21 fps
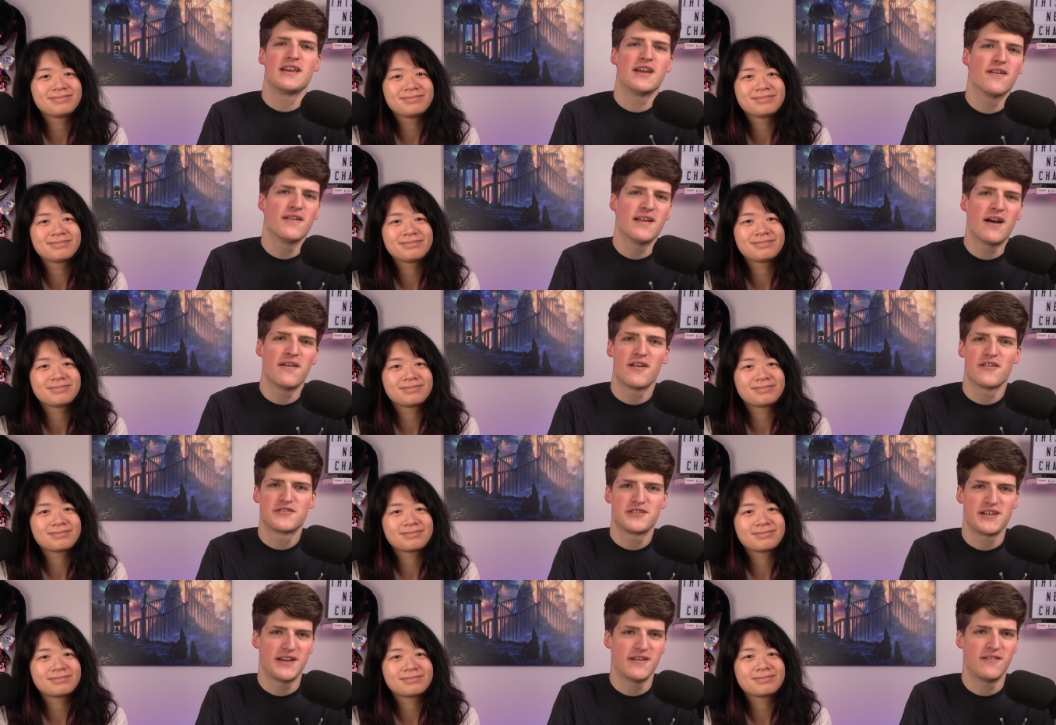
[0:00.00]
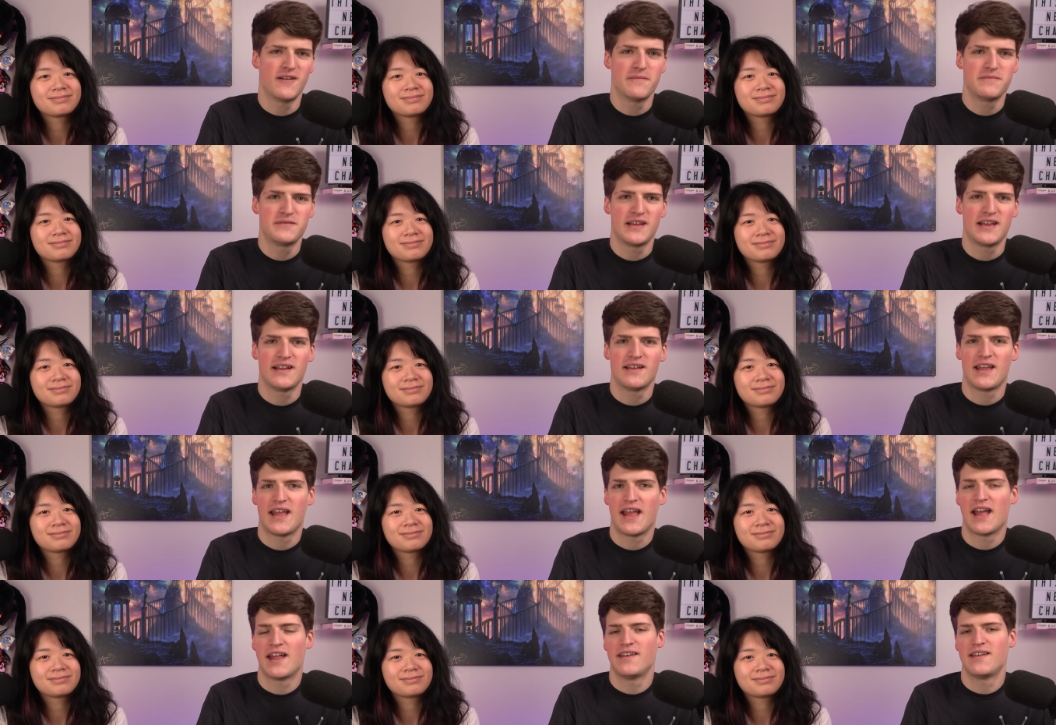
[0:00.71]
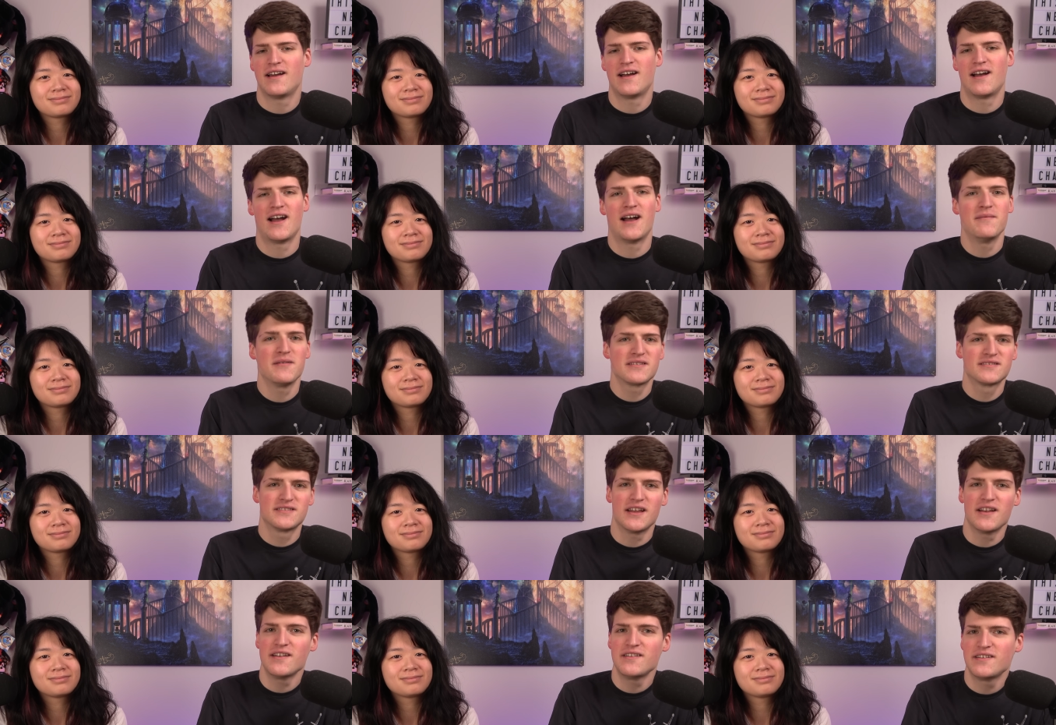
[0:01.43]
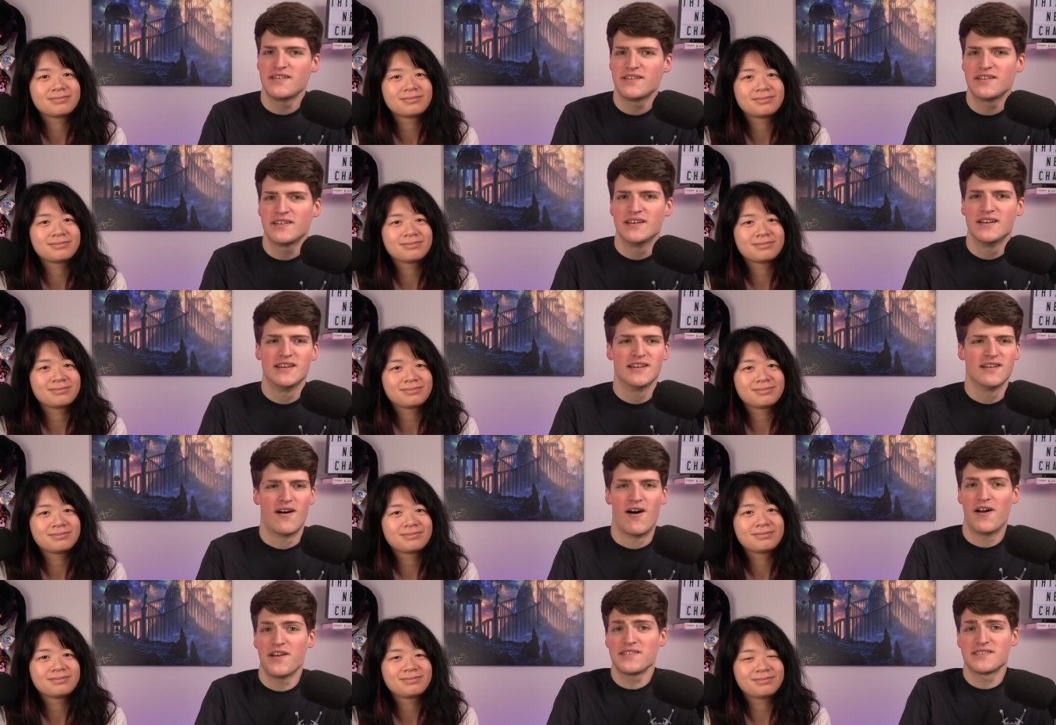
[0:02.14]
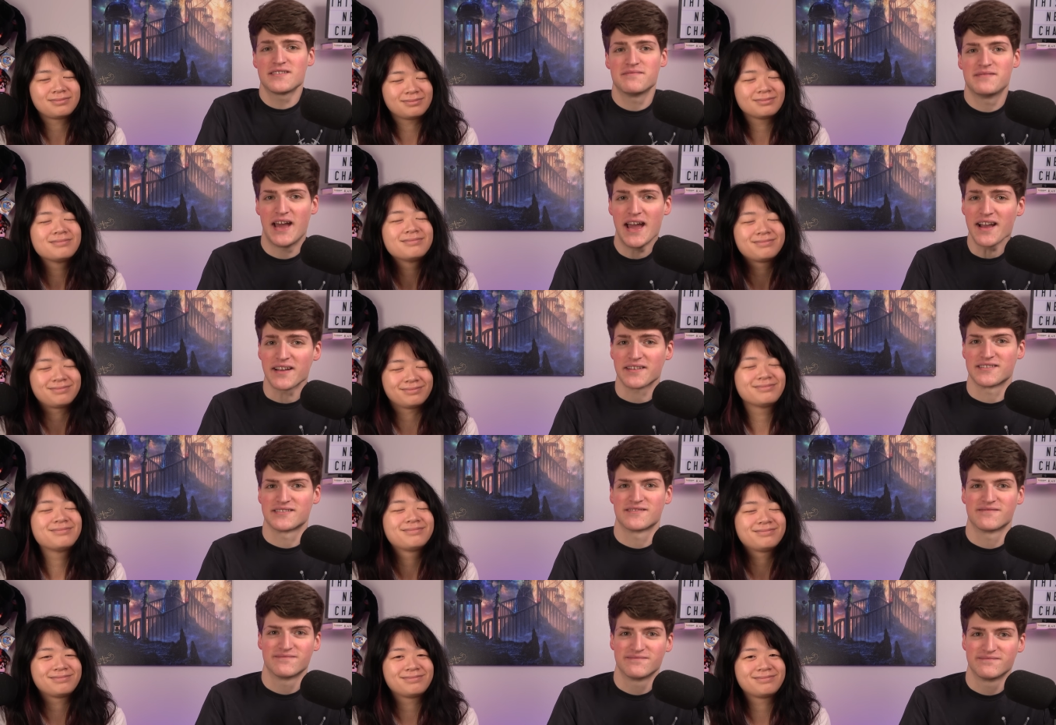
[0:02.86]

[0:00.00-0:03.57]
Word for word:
Speaker 1: hearing out our channel update, and I'm excited to audit some decks.